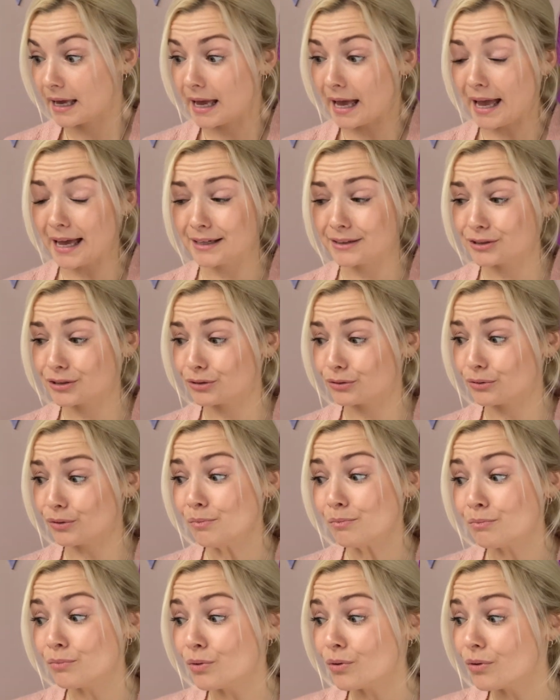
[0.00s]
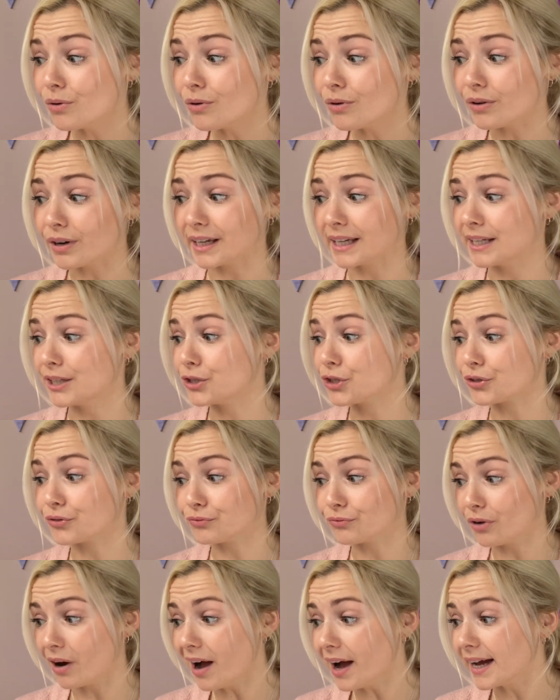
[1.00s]
And the more he
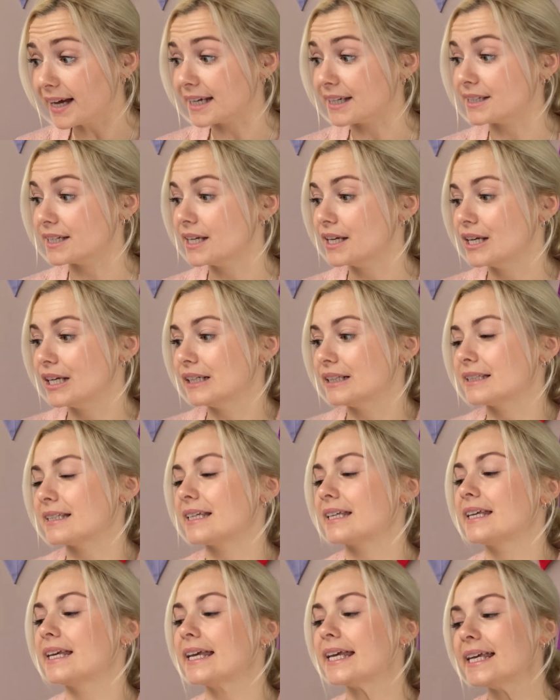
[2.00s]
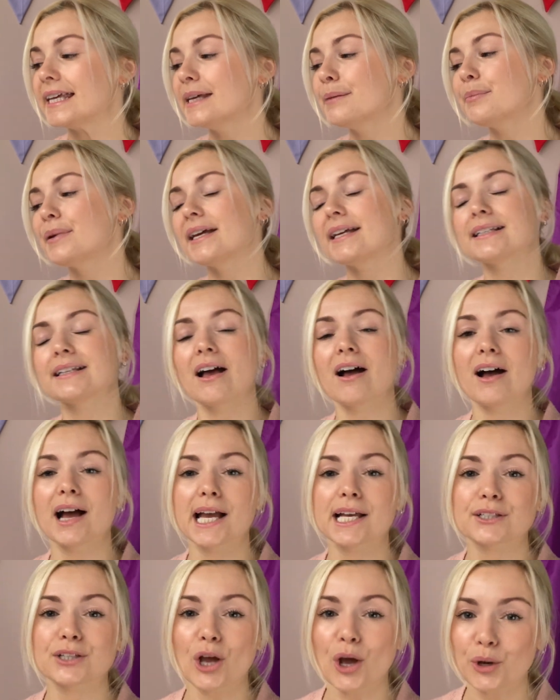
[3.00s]
tried to keep his
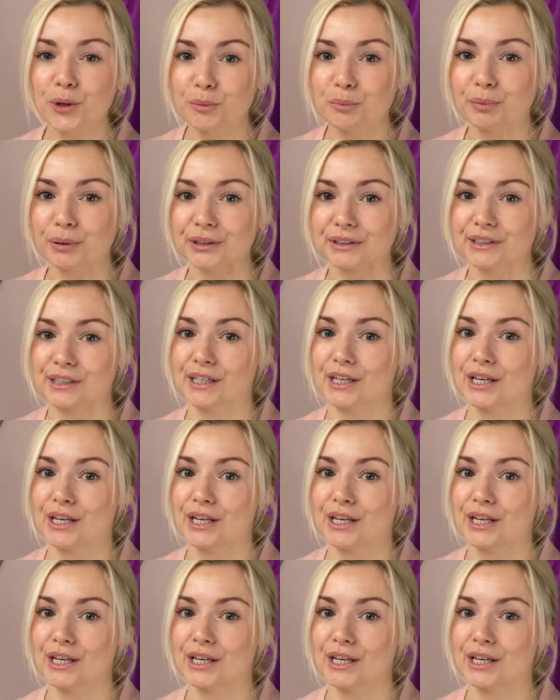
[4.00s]
eyes open,